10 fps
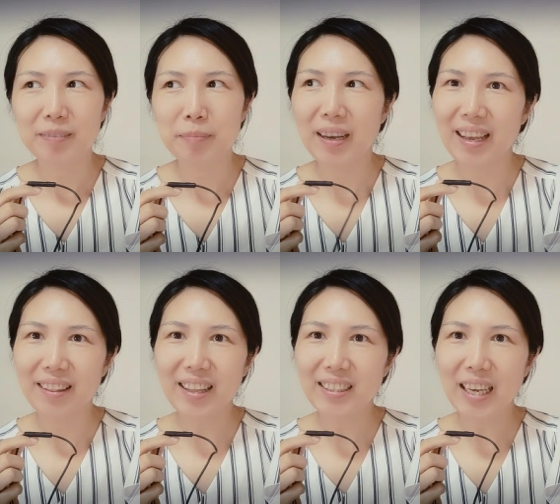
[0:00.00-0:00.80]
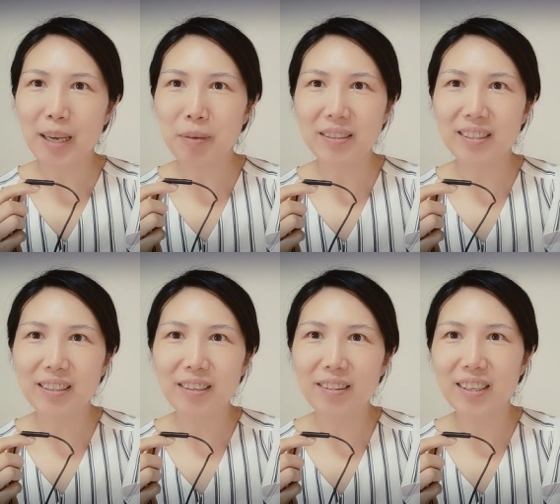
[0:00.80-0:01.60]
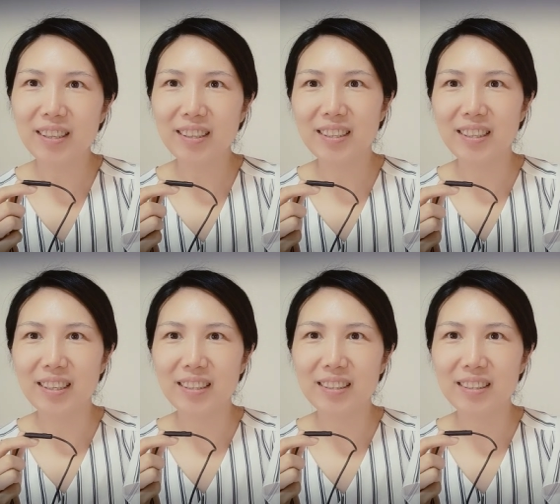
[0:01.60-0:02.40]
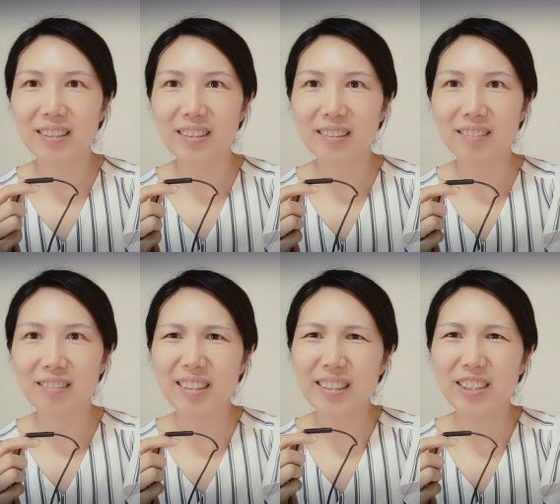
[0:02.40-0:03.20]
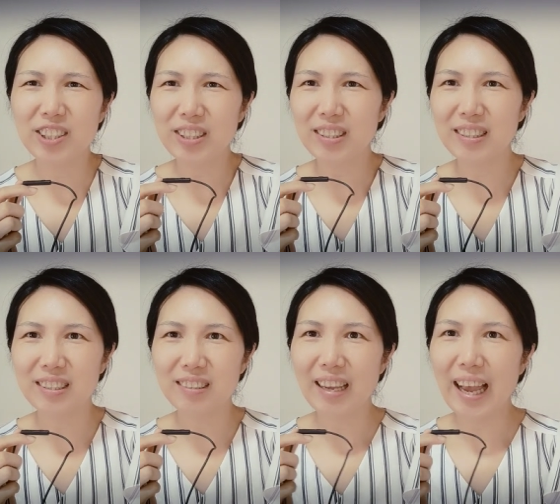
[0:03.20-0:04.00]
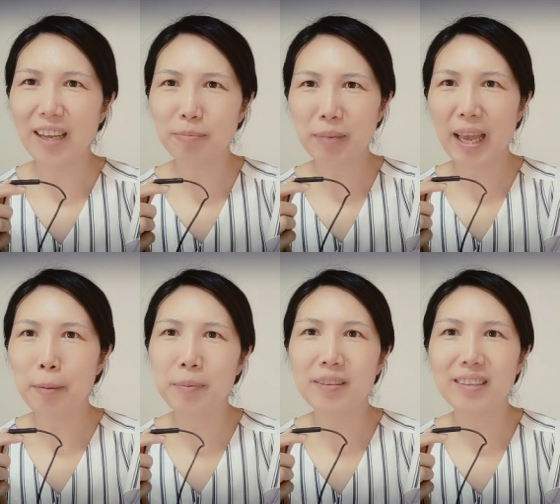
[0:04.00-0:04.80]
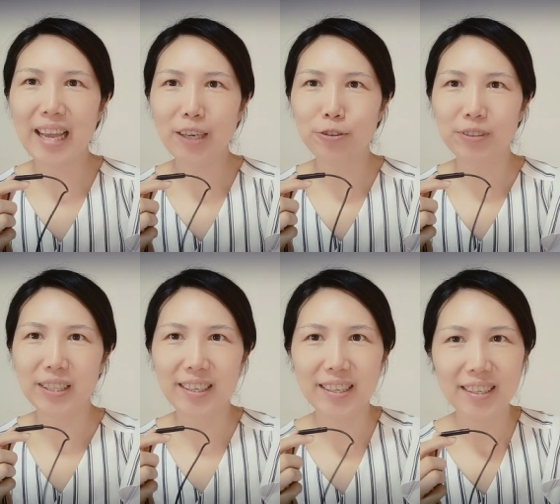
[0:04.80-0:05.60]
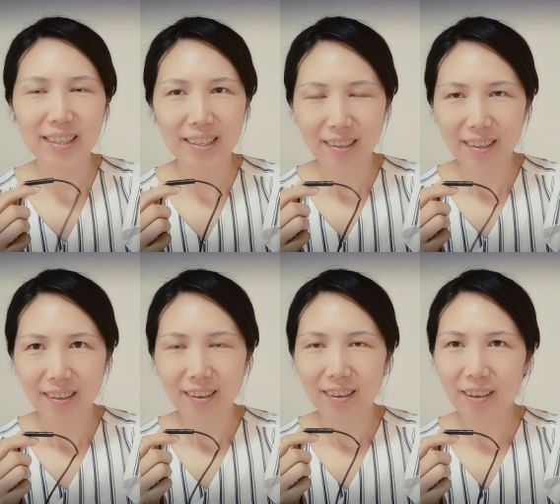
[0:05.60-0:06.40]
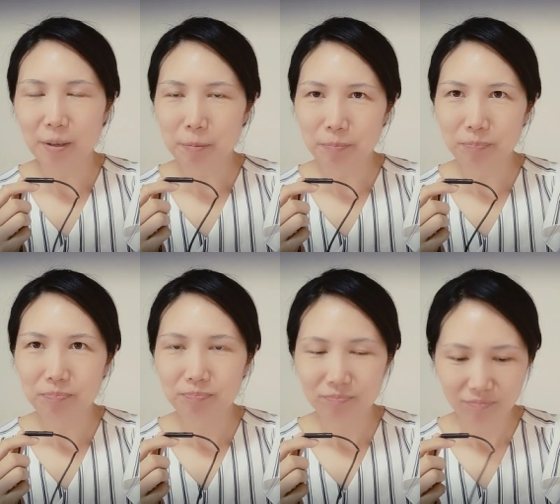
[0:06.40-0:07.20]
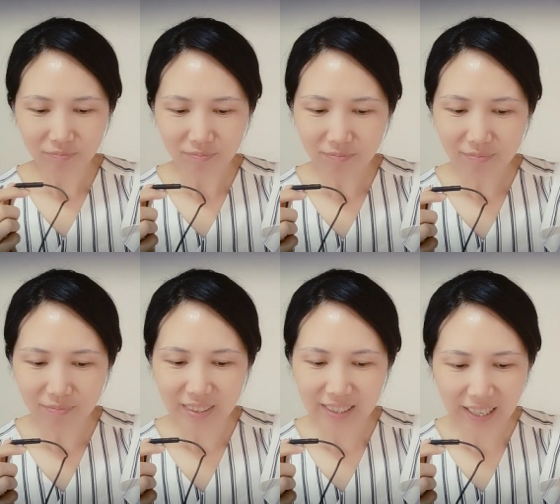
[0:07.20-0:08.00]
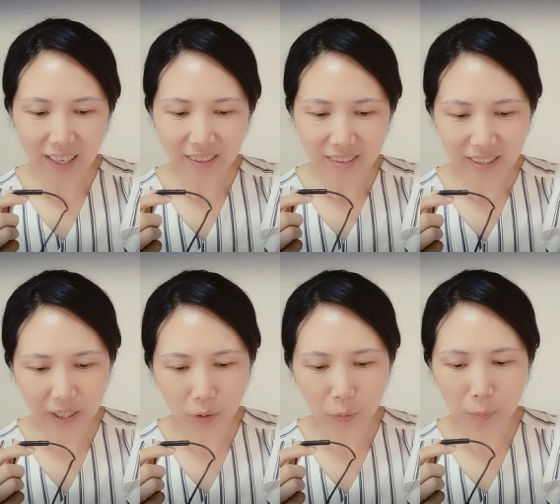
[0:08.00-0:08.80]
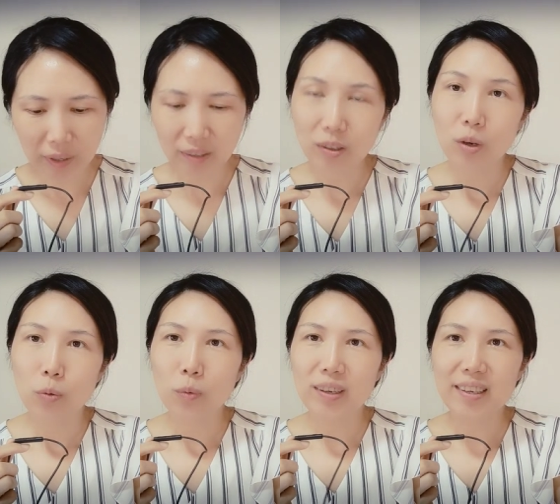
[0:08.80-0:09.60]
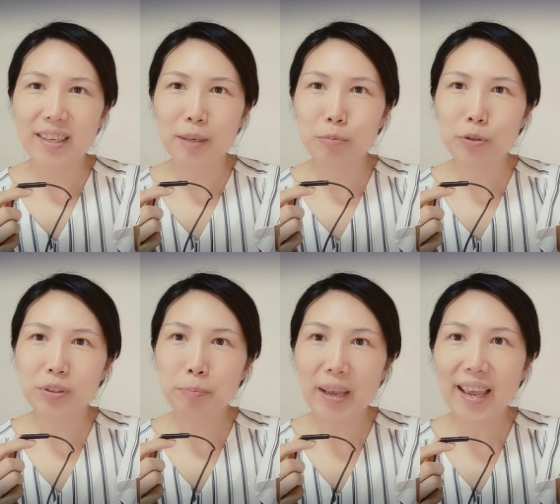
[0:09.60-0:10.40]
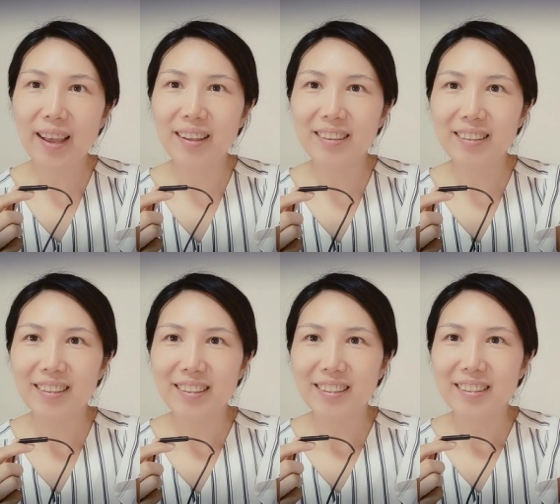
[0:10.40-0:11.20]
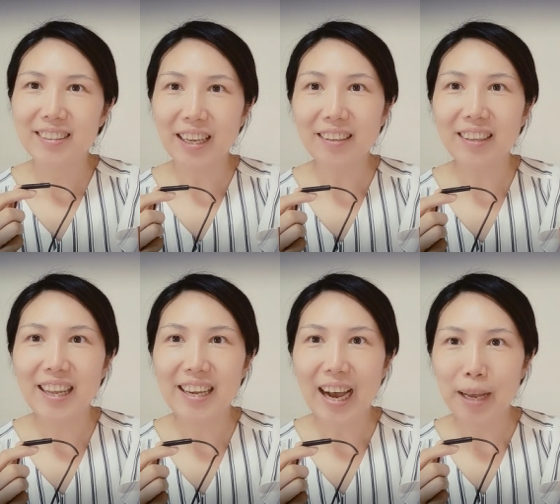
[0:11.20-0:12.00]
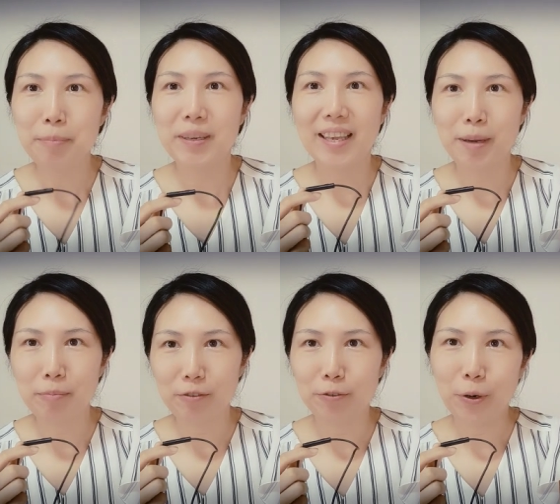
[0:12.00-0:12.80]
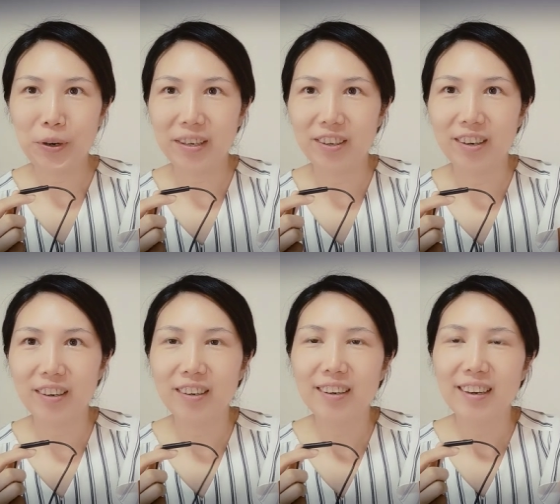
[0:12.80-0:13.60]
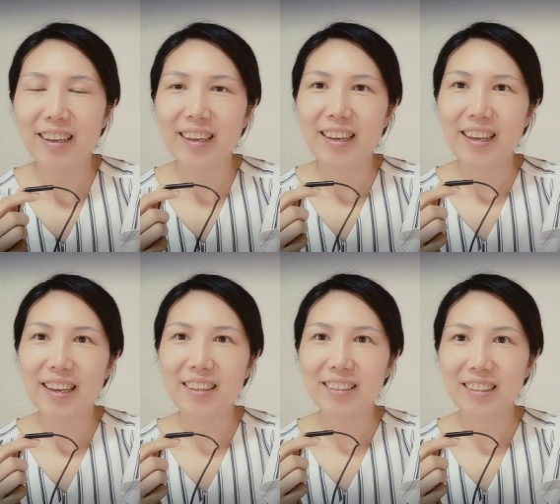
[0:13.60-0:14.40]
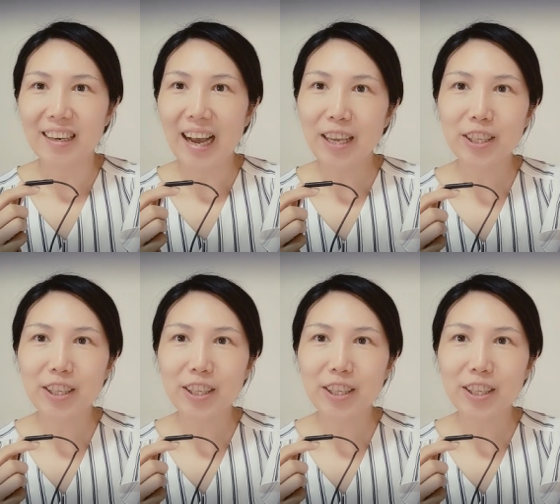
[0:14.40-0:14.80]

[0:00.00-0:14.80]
but at that time I didn't think it's it's just had happened naturally, um, yeah. So, but when I came to Japan, suddenly I became the foreigner and uh, I